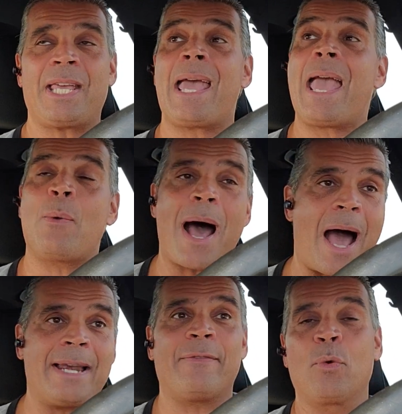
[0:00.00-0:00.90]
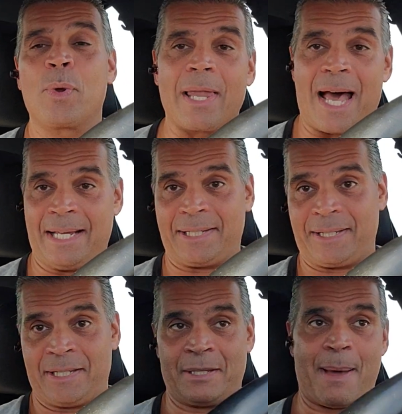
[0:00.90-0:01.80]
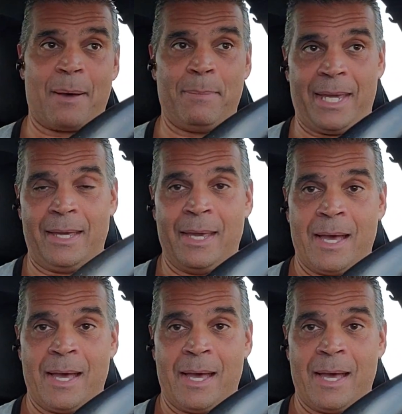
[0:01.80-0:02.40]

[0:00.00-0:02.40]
hey, wow, I never realized this about me,